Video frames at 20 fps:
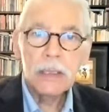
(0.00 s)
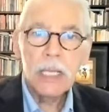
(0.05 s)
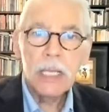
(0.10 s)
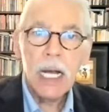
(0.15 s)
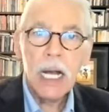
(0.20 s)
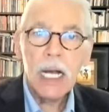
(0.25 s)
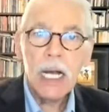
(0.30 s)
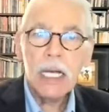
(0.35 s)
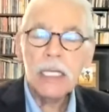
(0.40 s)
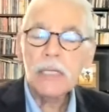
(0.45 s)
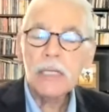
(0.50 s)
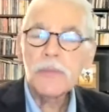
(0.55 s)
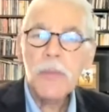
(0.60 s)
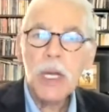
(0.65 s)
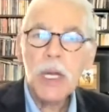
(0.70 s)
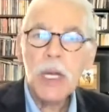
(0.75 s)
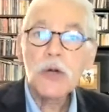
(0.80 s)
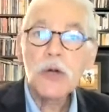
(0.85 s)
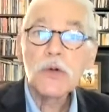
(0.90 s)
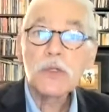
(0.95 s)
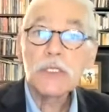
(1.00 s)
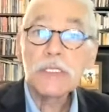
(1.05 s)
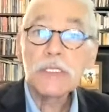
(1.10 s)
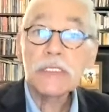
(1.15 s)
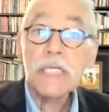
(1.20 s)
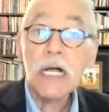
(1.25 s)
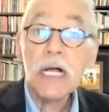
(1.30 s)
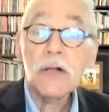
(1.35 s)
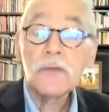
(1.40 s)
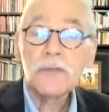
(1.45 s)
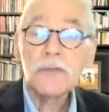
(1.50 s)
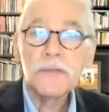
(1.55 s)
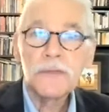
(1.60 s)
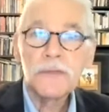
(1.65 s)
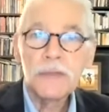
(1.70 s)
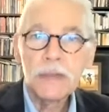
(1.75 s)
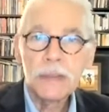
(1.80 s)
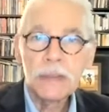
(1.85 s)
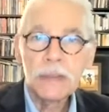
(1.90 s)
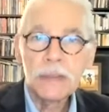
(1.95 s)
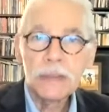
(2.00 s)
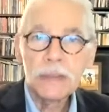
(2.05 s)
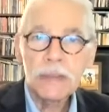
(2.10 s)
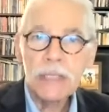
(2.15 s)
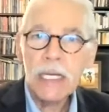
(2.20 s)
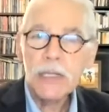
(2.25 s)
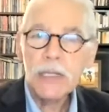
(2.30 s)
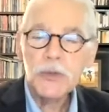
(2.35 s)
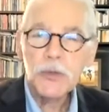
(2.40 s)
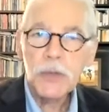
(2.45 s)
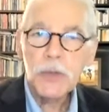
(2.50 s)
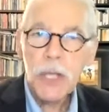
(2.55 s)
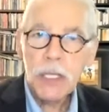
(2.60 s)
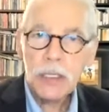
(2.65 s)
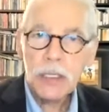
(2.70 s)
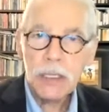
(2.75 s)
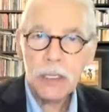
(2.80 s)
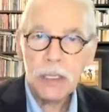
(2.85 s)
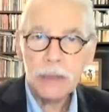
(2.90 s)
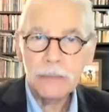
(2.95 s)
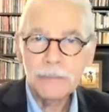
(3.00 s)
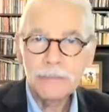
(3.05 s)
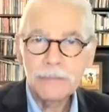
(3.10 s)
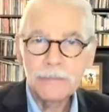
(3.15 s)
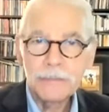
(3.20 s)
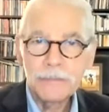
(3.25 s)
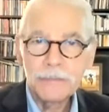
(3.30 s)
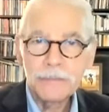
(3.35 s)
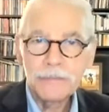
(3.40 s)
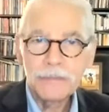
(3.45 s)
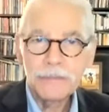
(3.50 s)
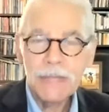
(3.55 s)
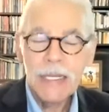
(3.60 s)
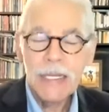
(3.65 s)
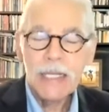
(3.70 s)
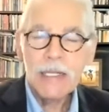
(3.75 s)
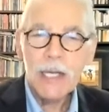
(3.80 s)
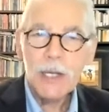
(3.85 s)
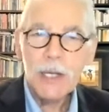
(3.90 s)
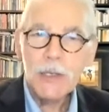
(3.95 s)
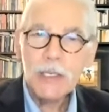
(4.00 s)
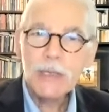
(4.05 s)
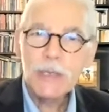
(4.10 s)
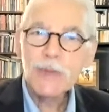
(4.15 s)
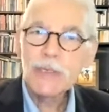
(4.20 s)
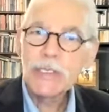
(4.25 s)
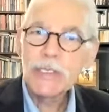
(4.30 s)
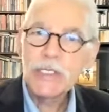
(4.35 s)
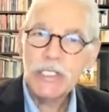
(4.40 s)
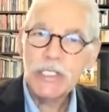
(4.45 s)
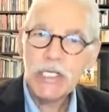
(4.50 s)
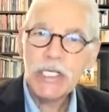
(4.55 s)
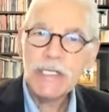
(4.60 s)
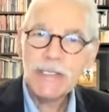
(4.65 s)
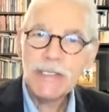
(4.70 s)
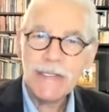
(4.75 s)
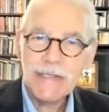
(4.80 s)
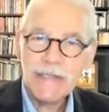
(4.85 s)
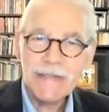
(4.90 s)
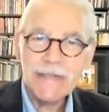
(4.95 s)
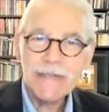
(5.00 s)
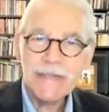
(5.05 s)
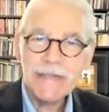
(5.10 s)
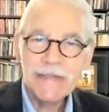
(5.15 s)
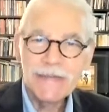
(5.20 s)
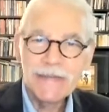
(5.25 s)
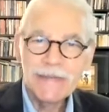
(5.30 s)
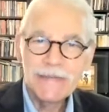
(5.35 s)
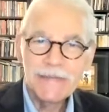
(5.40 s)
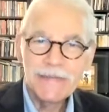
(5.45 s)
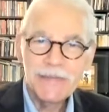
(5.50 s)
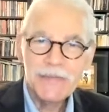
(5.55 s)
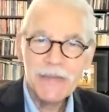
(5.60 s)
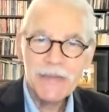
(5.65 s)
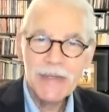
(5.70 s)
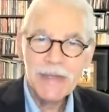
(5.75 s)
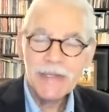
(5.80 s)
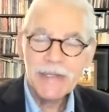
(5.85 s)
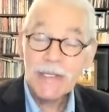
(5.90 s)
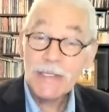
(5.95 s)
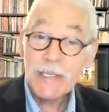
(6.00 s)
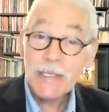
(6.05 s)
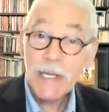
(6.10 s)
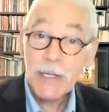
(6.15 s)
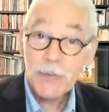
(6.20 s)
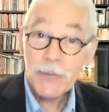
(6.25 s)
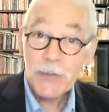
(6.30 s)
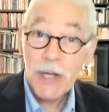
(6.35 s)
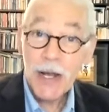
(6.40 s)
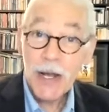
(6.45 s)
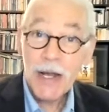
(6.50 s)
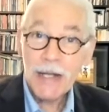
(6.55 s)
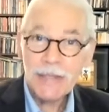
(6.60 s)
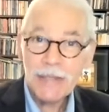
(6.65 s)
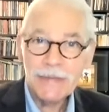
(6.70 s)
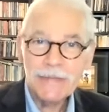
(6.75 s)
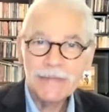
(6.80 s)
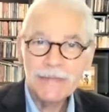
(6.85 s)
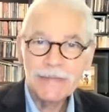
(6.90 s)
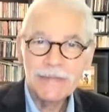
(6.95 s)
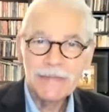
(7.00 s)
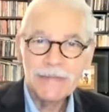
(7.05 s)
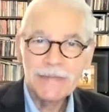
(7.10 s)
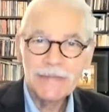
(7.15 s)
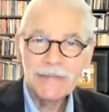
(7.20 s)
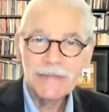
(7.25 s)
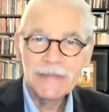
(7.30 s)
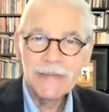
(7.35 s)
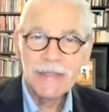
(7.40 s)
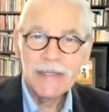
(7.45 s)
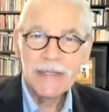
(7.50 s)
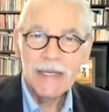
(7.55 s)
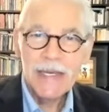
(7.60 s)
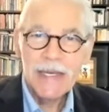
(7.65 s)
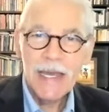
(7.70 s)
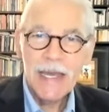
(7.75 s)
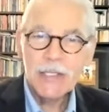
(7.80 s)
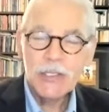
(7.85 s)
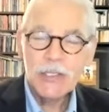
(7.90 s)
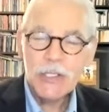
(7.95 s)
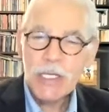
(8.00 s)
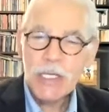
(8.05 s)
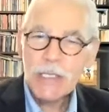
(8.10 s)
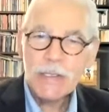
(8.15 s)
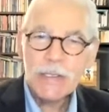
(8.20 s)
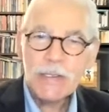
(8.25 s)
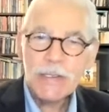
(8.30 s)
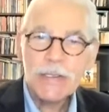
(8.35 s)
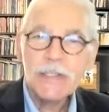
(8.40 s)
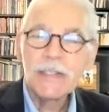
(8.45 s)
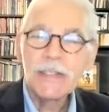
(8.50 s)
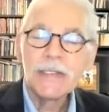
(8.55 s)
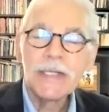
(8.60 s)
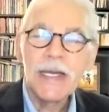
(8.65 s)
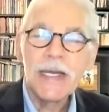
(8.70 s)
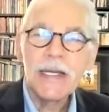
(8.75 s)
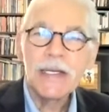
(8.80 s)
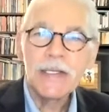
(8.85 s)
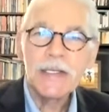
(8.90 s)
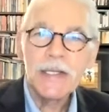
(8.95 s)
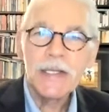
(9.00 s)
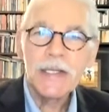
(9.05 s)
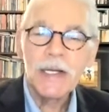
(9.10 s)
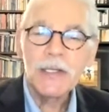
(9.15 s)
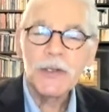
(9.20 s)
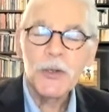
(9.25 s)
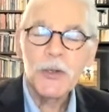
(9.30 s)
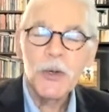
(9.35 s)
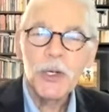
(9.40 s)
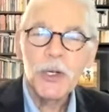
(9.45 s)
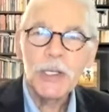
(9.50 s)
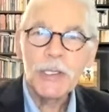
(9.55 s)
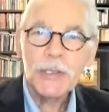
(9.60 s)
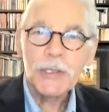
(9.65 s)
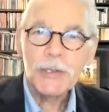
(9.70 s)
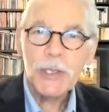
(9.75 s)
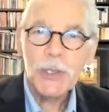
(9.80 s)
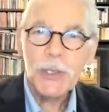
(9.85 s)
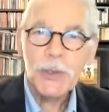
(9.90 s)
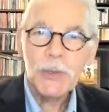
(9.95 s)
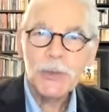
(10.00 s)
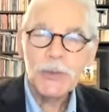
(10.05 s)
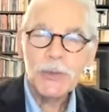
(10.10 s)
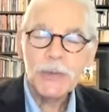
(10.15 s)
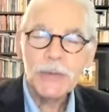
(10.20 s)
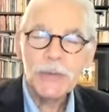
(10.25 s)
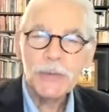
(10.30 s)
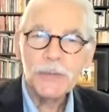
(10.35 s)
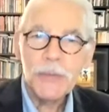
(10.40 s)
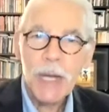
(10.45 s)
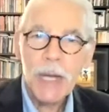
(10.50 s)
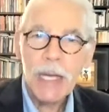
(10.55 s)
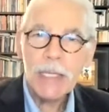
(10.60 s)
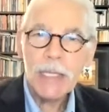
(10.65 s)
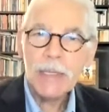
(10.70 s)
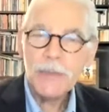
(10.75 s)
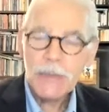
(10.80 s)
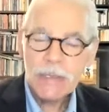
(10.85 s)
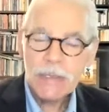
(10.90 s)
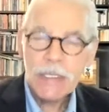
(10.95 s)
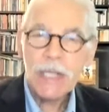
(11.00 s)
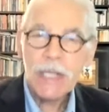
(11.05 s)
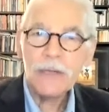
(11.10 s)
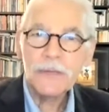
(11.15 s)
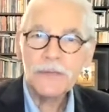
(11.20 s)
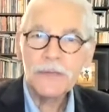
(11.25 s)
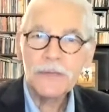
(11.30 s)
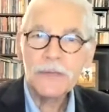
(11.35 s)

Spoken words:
I of my own self can do nothing. Now this was Jesus, the Son of God. And Jesus couldn't get it done on his own by himself.